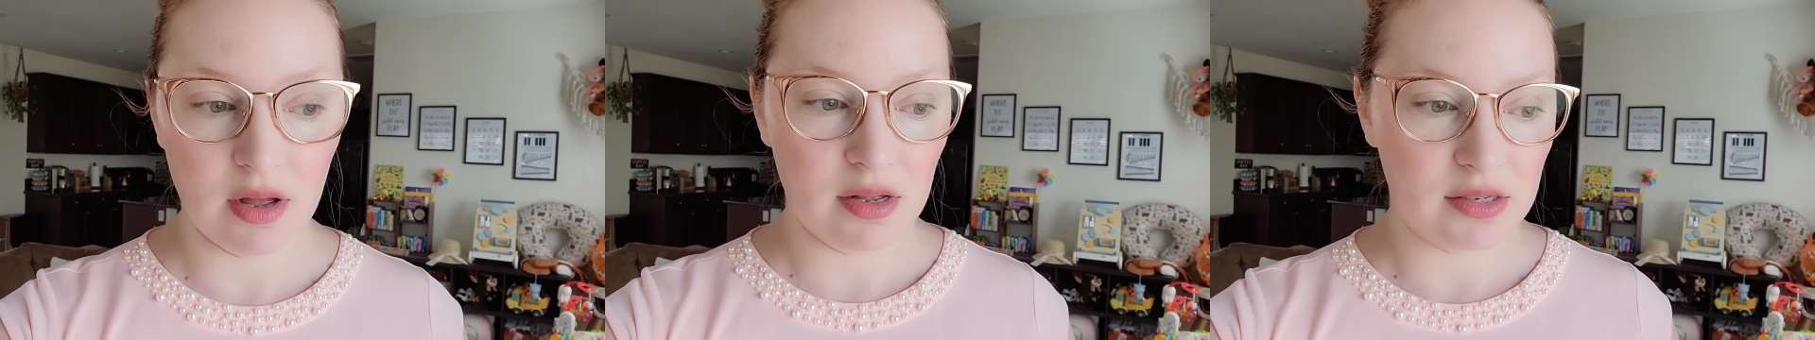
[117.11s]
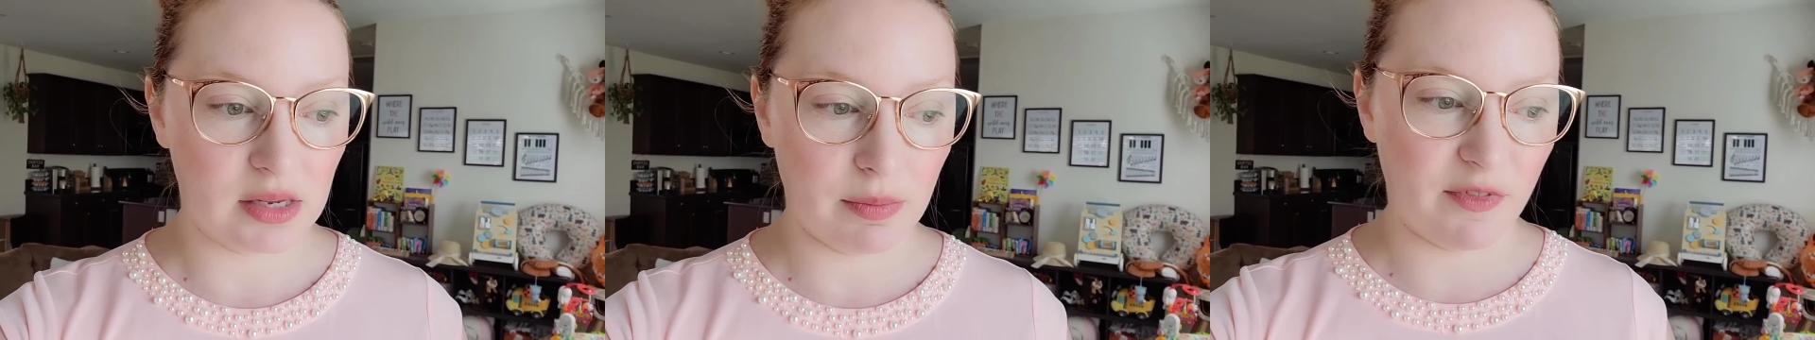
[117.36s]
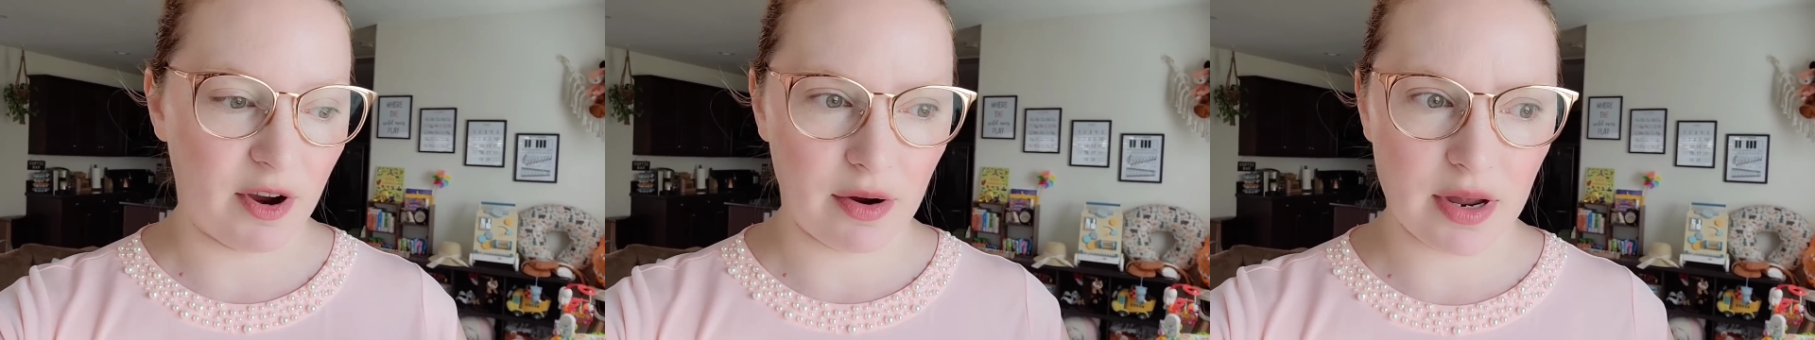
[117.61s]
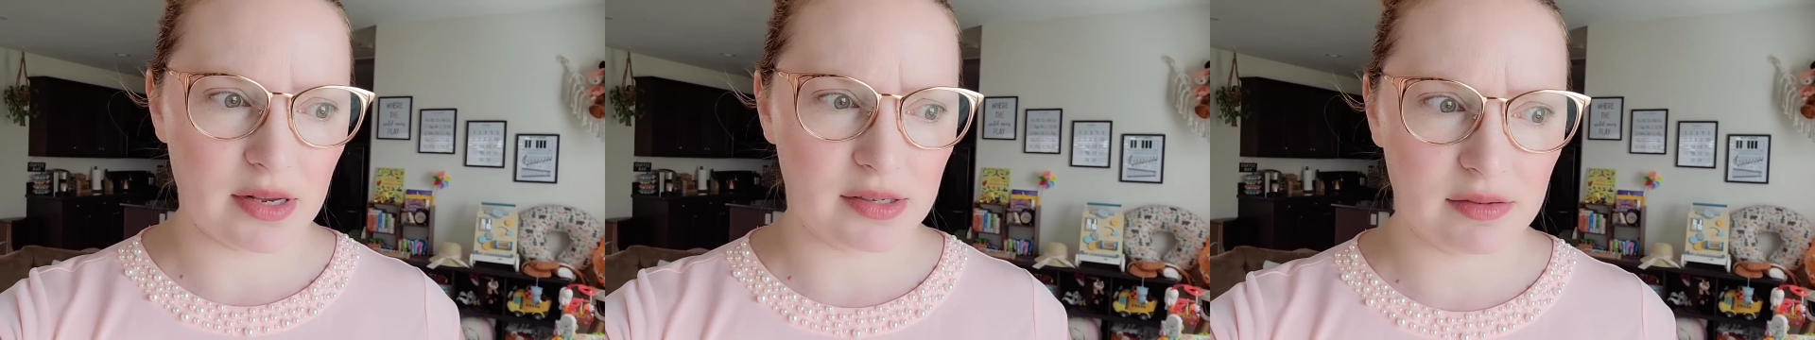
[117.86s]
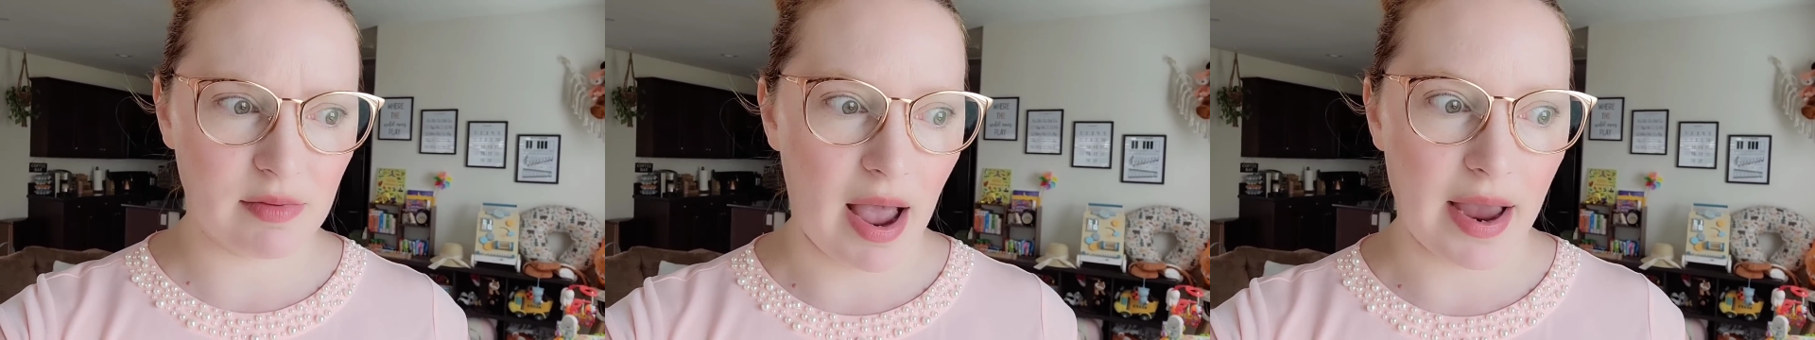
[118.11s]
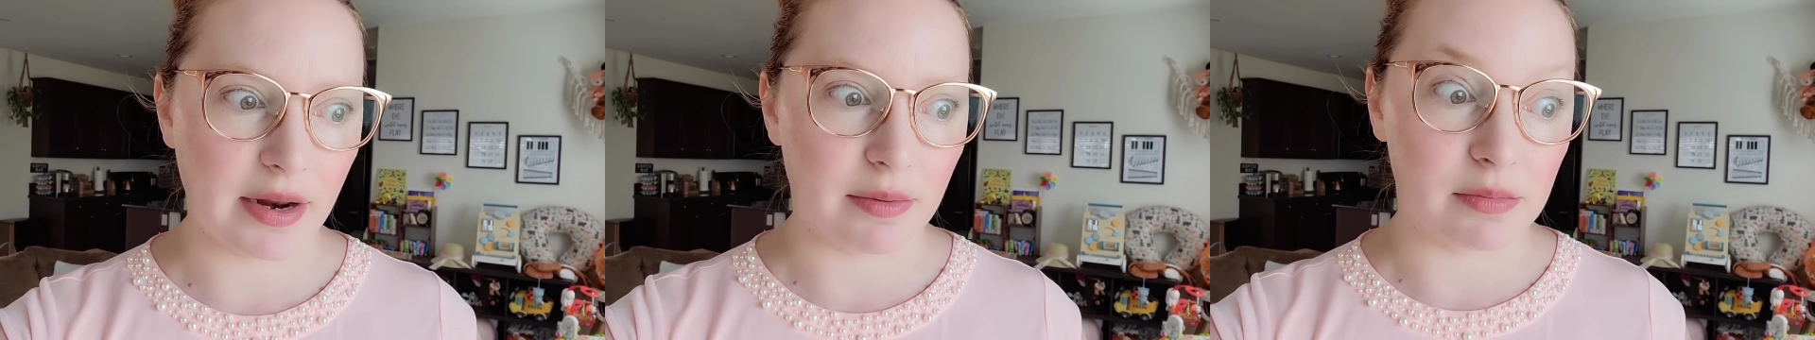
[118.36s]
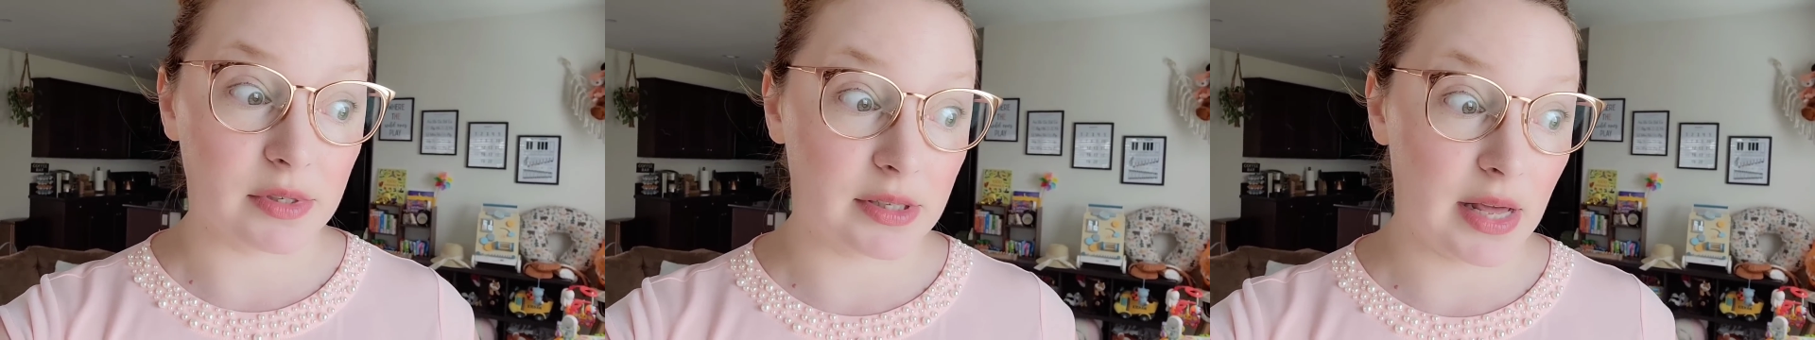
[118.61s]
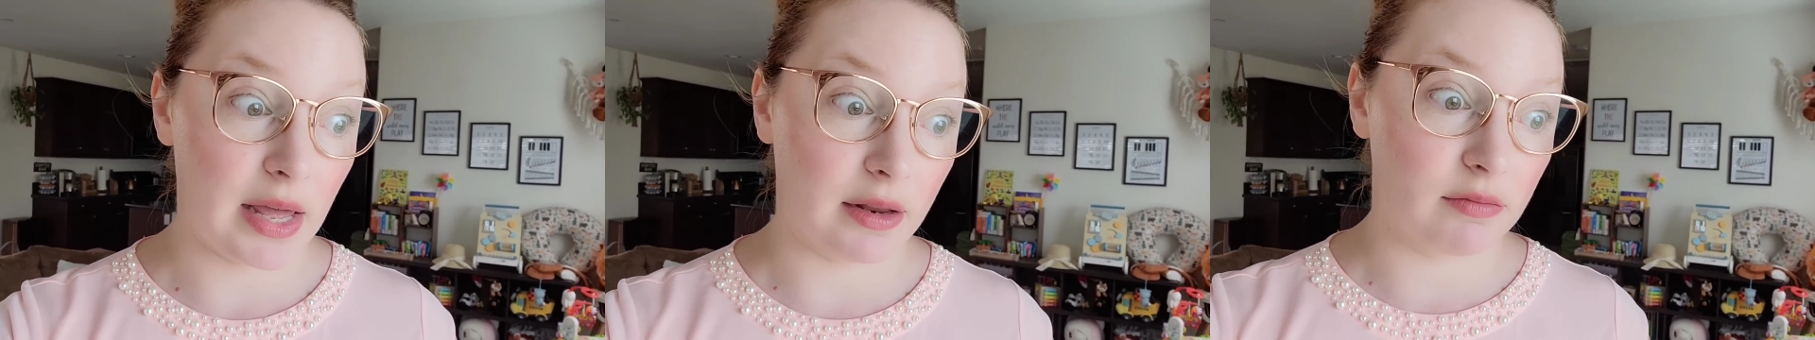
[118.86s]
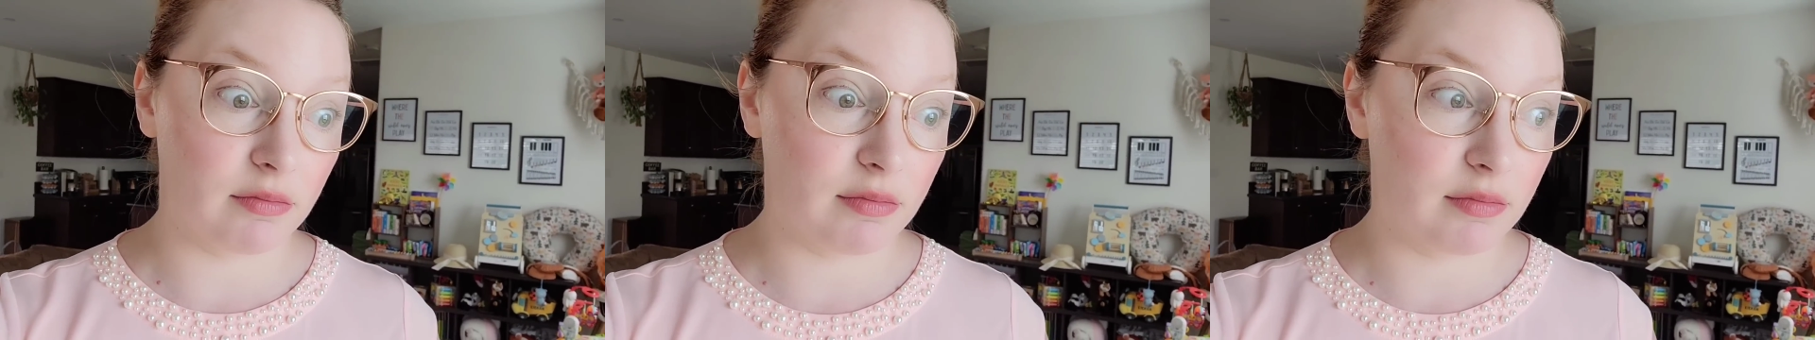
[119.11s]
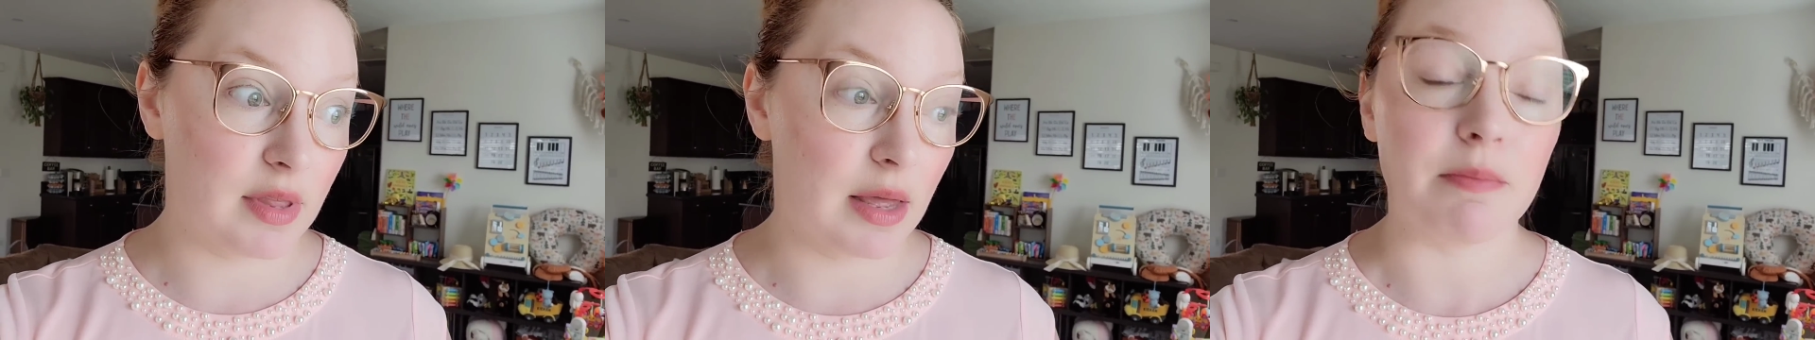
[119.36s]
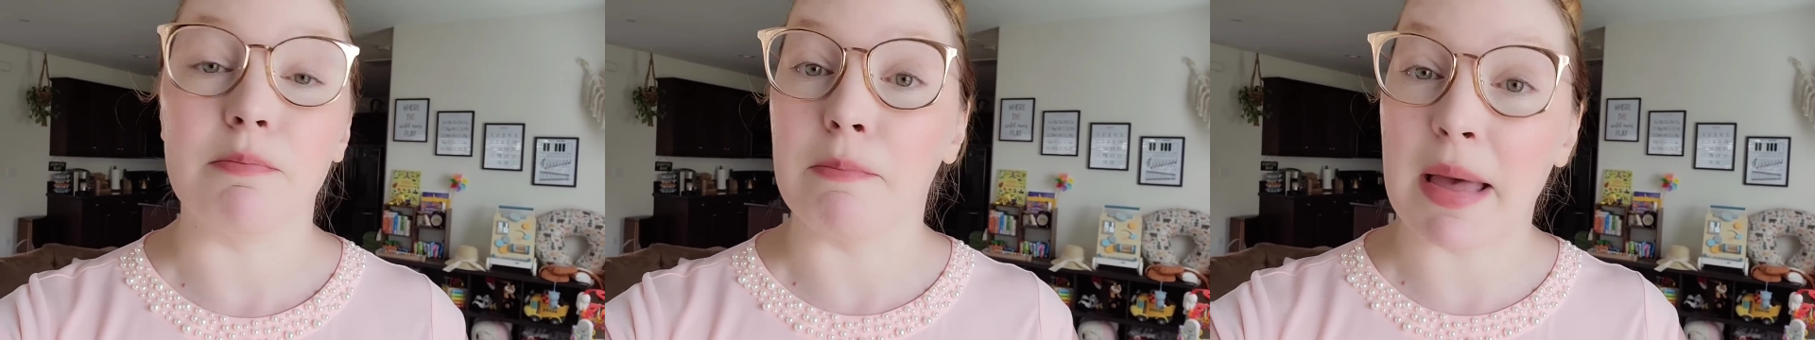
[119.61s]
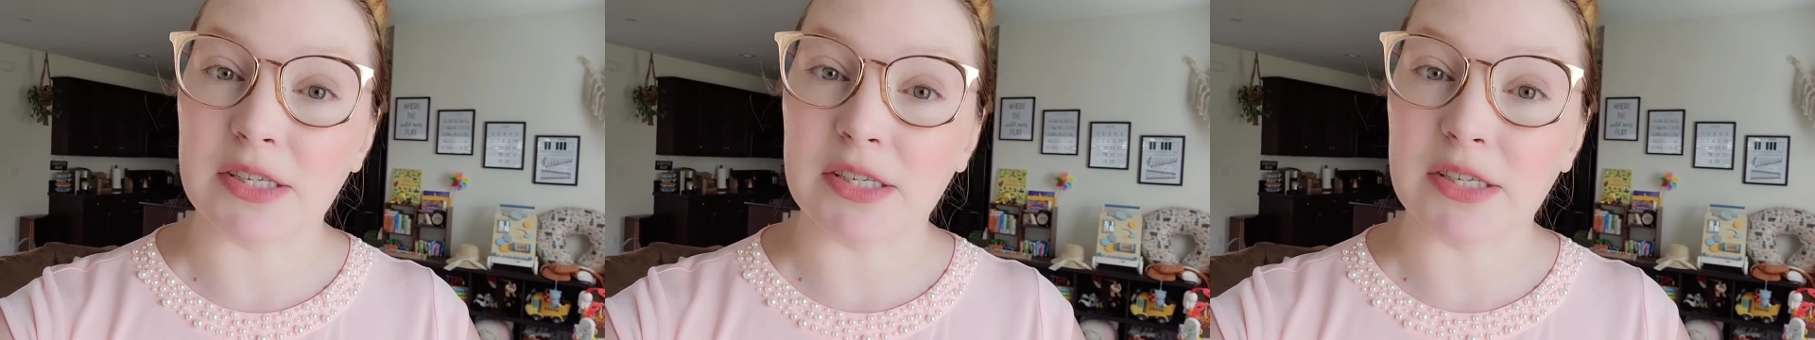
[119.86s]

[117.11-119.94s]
some various items that that meant